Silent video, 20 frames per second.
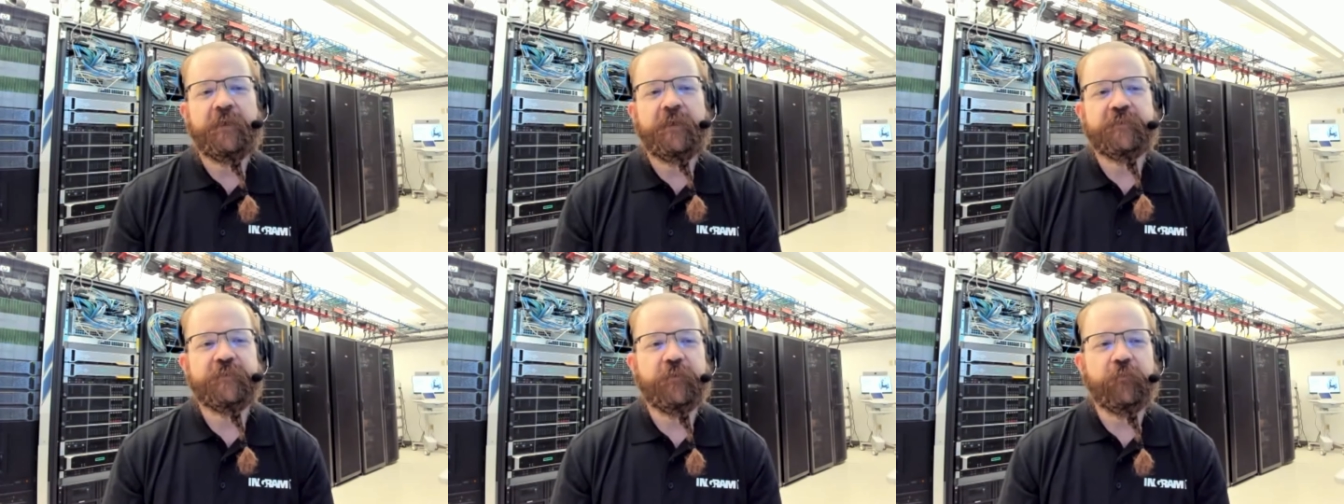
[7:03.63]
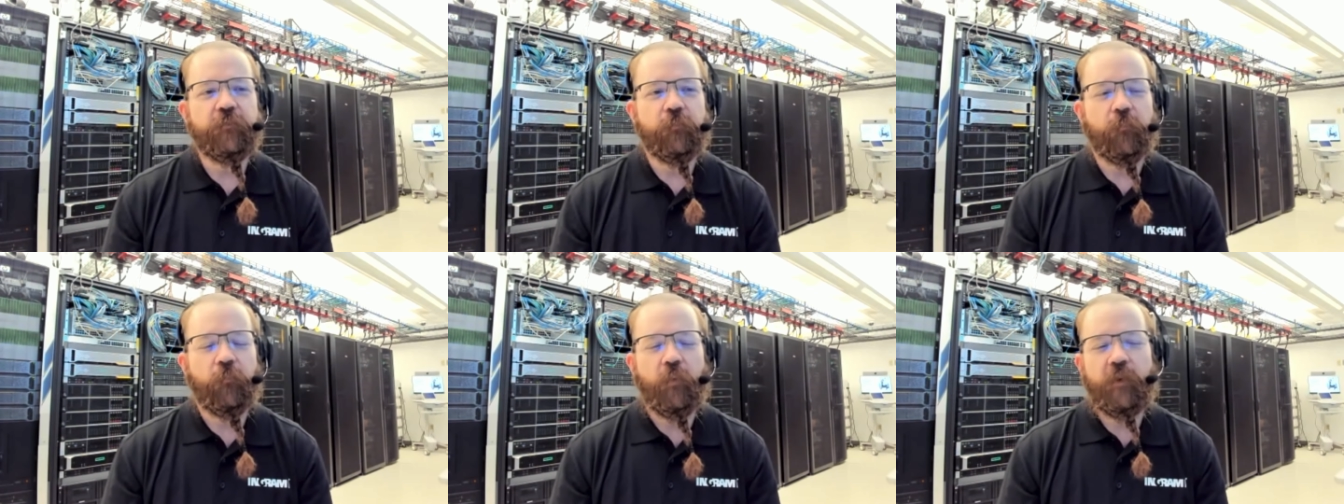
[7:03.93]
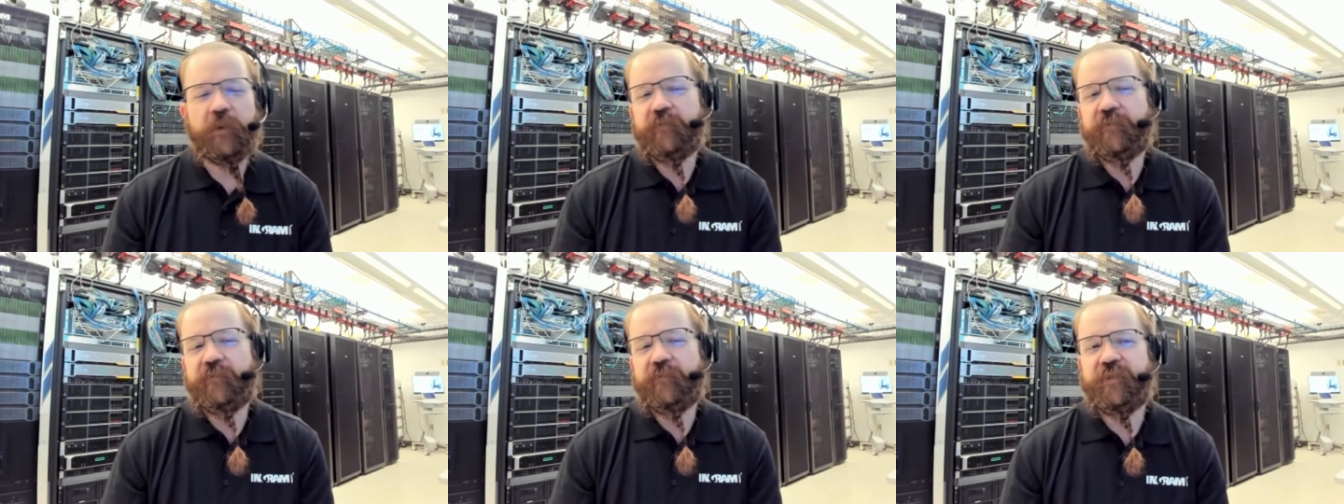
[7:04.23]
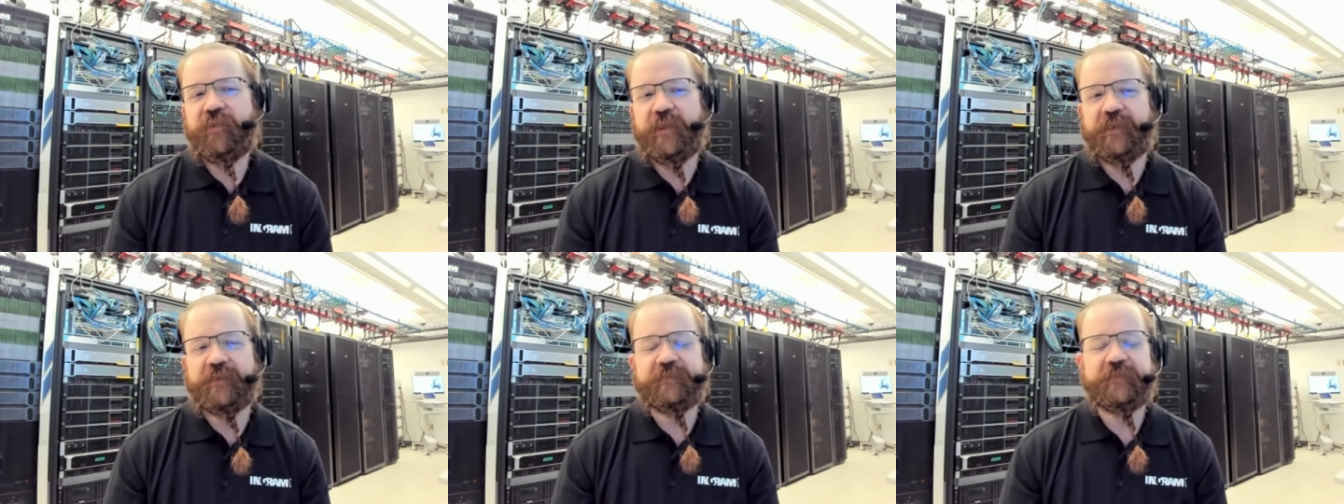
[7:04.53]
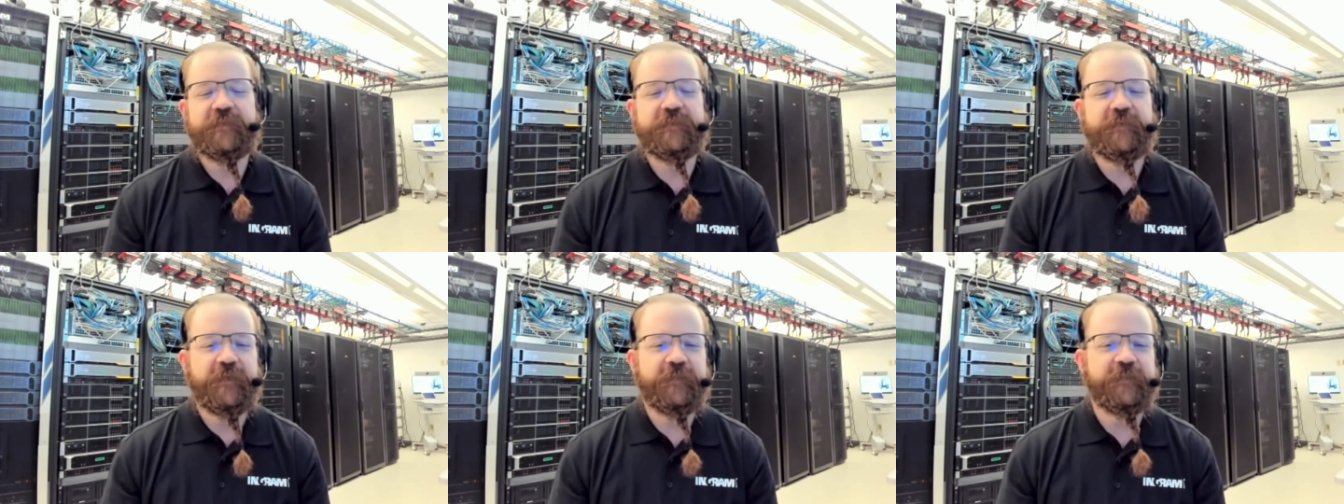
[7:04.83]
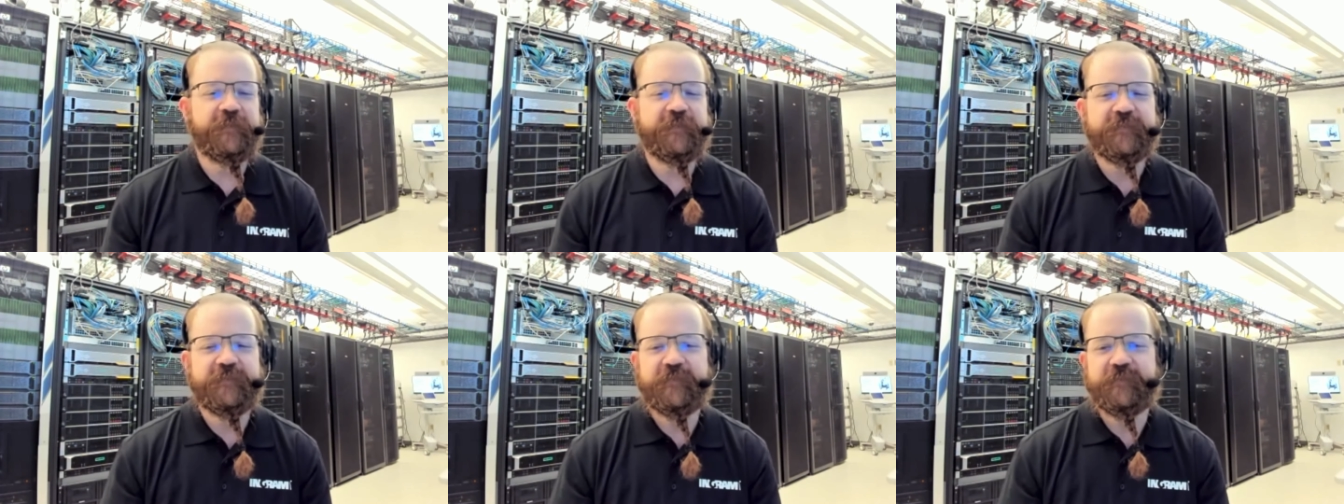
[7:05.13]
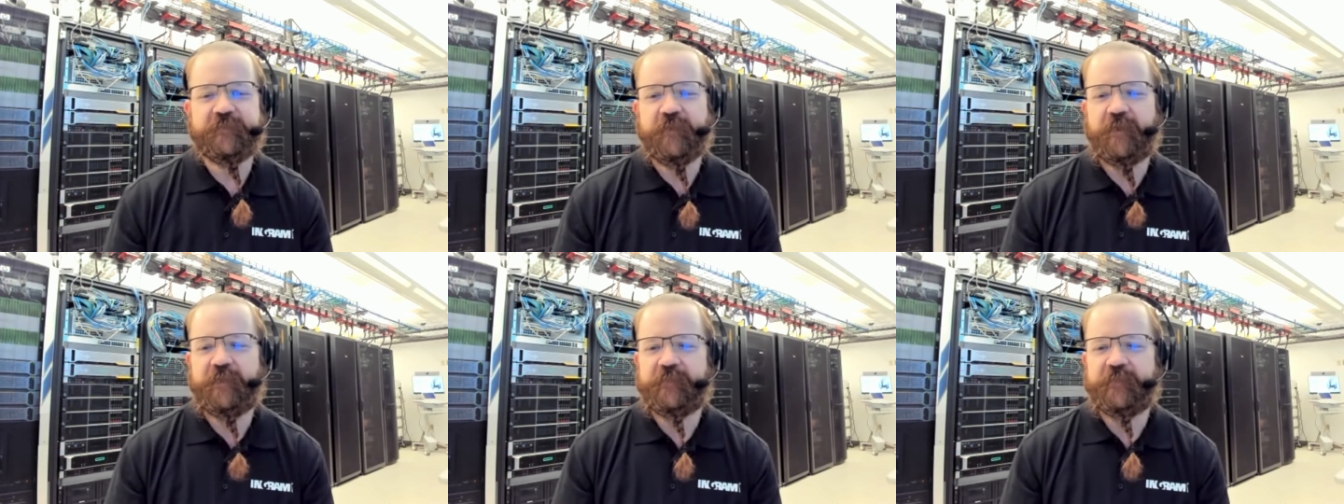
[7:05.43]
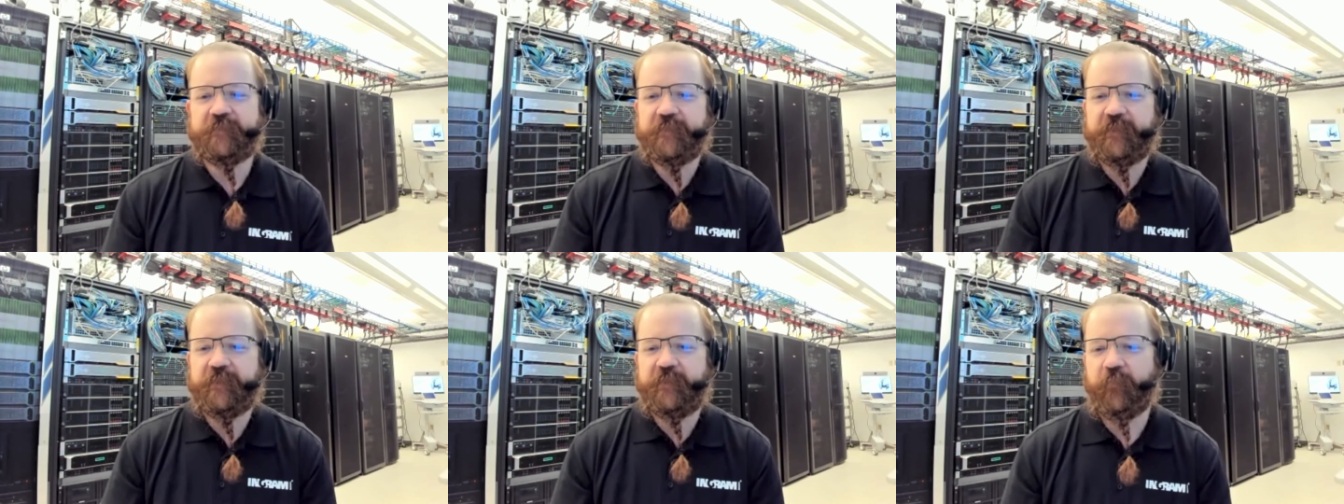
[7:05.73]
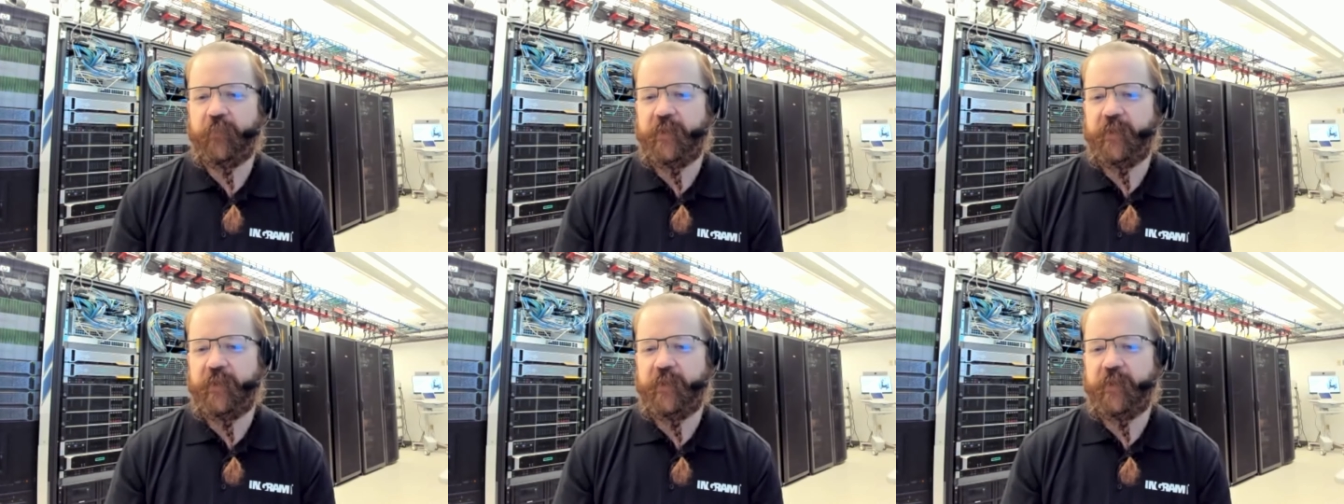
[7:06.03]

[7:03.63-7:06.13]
So one of the things, and this is honestly